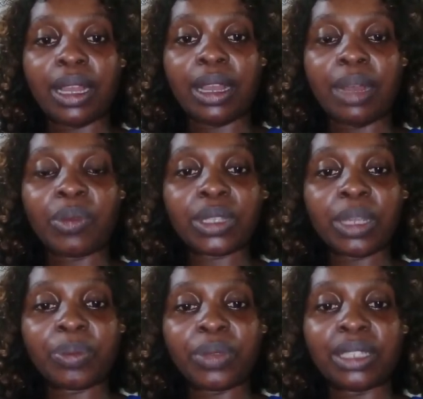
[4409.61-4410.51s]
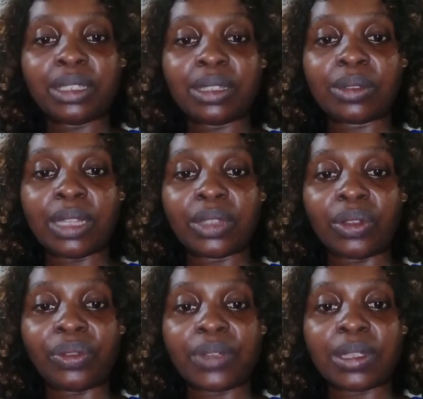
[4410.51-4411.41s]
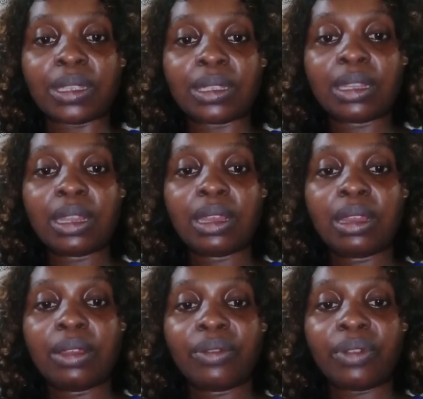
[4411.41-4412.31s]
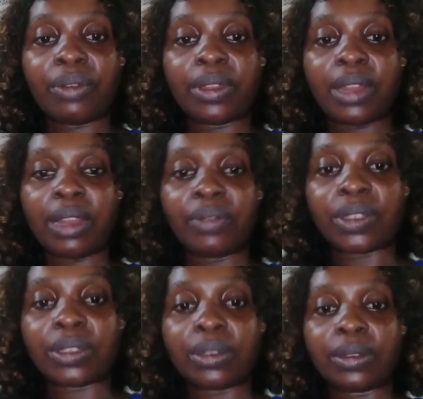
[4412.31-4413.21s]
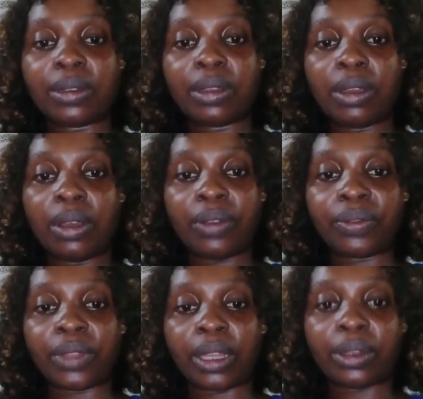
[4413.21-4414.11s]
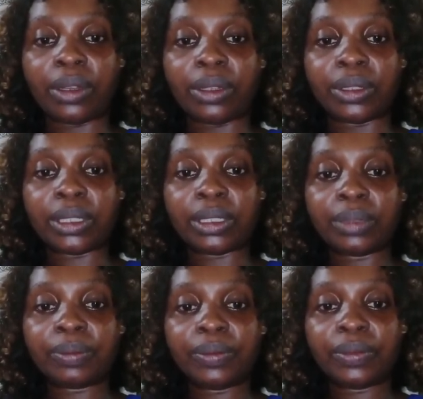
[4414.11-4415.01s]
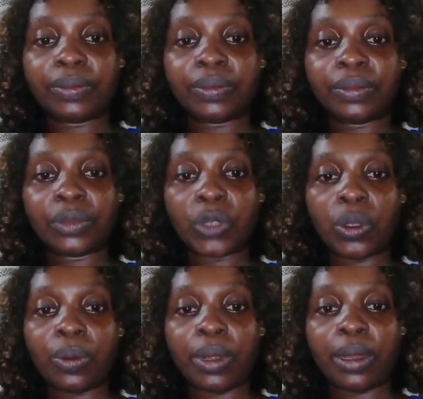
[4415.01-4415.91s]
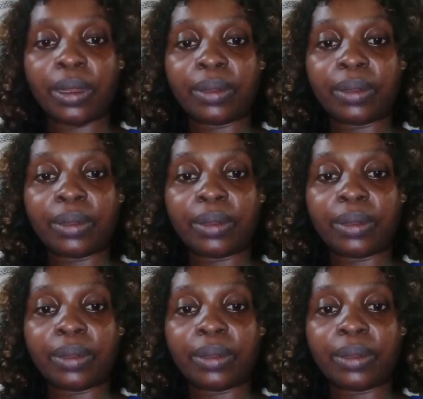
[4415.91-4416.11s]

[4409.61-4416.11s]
I'm also a PhD student of physics from Federal University of Technology. Oh, well.